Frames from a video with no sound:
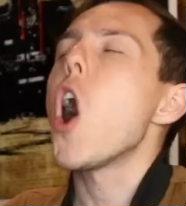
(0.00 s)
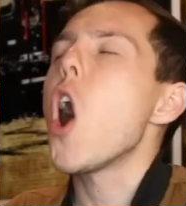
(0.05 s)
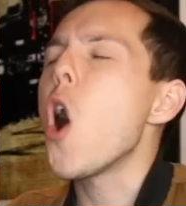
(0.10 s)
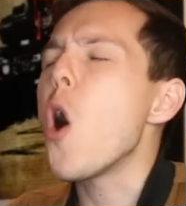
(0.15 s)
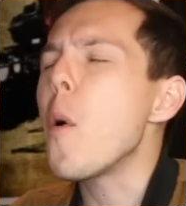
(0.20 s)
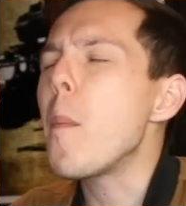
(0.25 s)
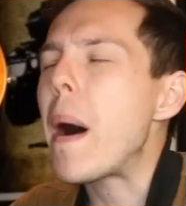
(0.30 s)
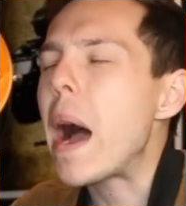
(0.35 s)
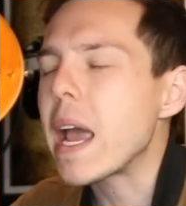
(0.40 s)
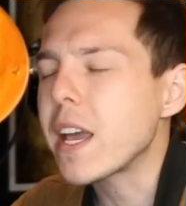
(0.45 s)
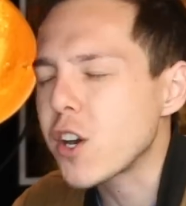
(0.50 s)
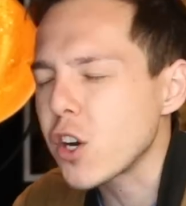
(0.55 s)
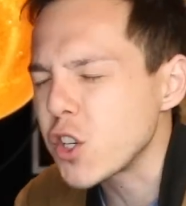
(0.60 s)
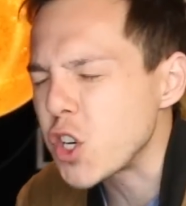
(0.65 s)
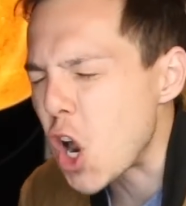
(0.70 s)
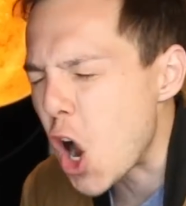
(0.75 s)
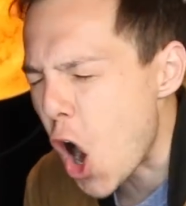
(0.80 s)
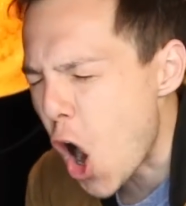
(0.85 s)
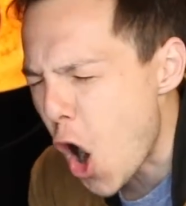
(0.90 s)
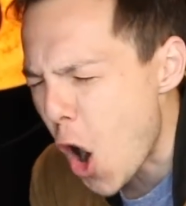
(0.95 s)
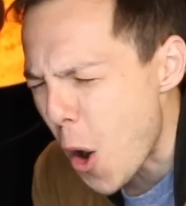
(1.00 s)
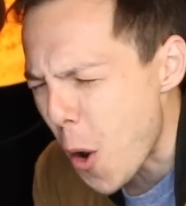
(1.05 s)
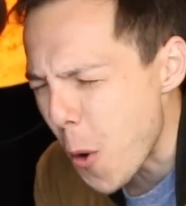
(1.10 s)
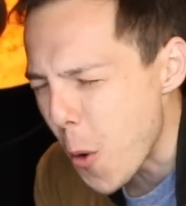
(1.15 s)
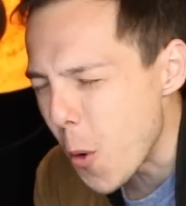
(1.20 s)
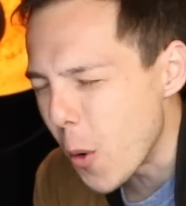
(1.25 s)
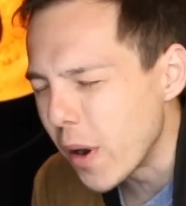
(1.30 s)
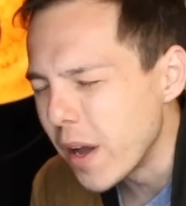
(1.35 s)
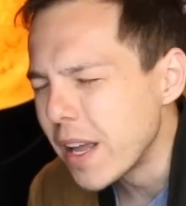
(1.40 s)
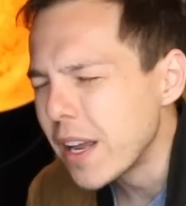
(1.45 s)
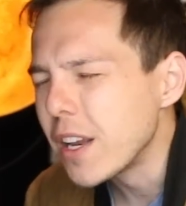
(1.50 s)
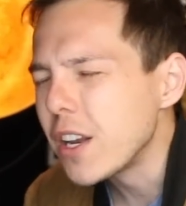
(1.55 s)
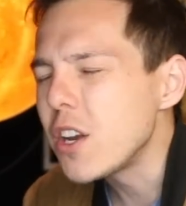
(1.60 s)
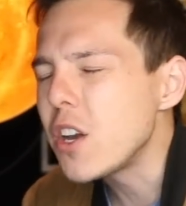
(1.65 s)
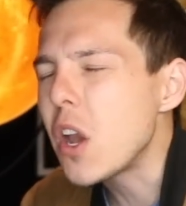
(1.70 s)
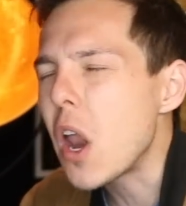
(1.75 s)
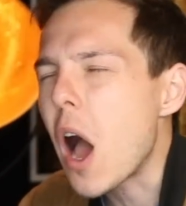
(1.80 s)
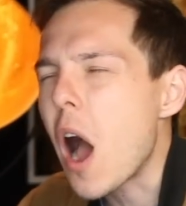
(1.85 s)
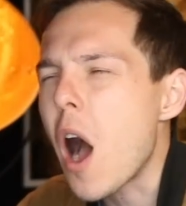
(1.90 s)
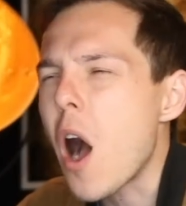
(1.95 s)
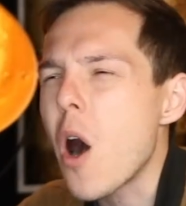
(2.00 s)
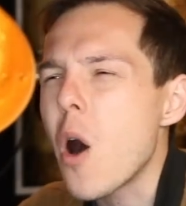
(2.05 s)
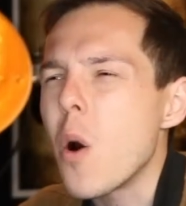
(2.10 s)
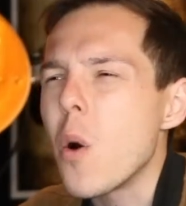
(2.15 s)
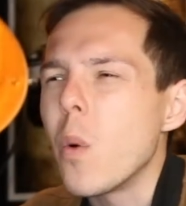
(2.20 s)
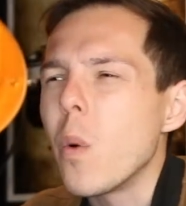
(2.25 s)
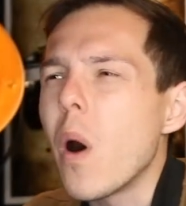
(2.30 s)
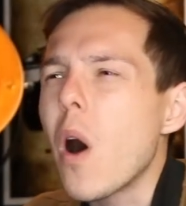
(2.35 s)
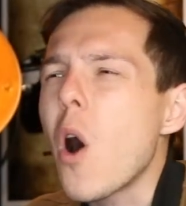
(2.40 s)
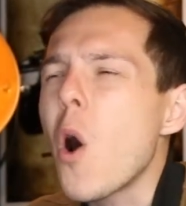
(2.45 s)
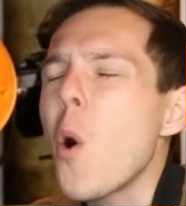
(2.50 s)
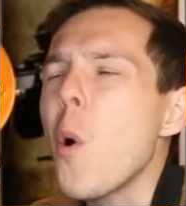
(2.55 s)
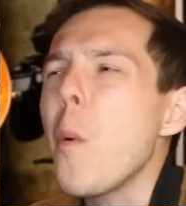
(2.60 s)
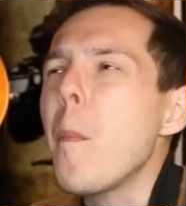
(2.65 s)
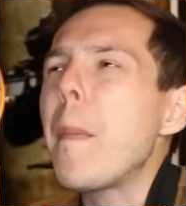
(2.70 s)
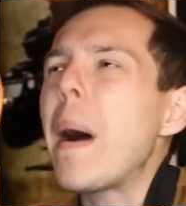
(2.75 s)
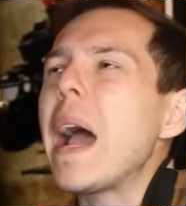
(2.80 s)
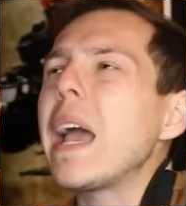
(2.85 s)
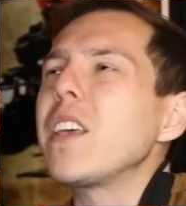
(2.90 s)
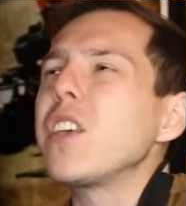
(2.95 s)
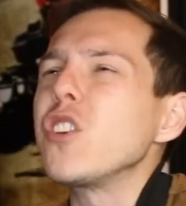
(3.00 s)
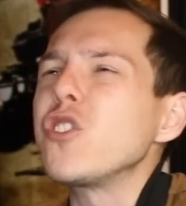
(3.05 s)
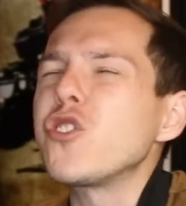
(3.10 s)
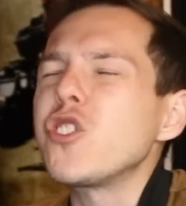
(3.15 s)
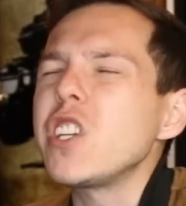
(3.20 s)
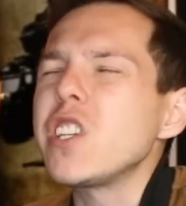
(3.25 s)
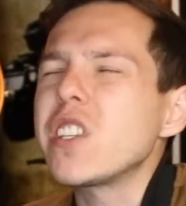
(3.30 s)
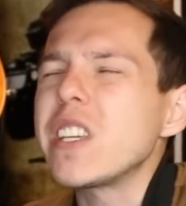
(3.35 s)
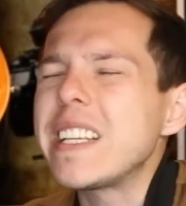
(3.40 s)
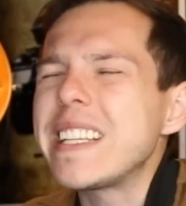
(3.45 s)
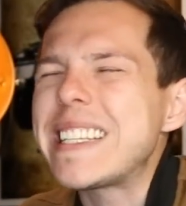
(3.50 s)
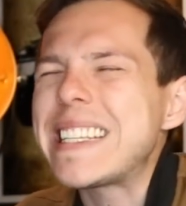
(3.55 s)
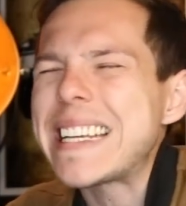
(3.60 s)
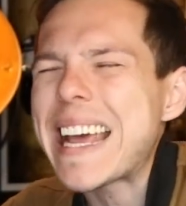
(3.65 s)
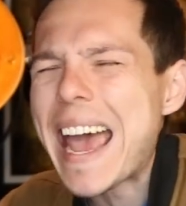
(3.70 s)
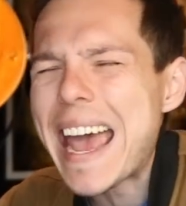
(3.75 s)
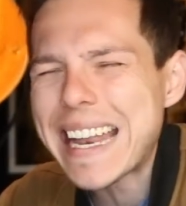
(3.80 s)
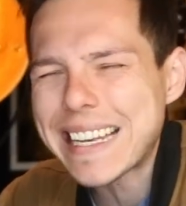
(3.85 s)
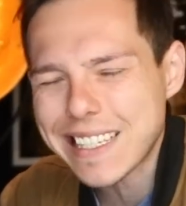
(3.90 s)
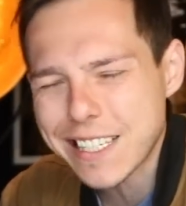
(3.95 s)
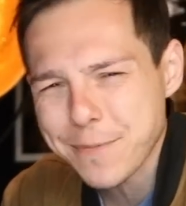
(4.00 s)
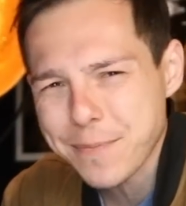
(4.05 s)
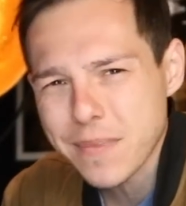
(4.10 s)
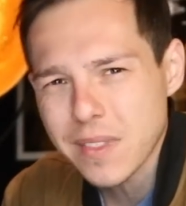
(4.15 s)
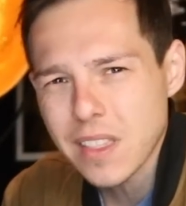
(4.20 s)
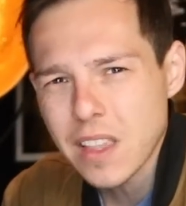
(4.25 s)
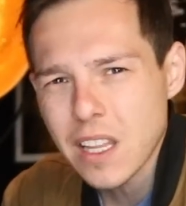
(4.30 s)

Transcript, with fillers: Oh my god, no! No! Oh my, she's in debt!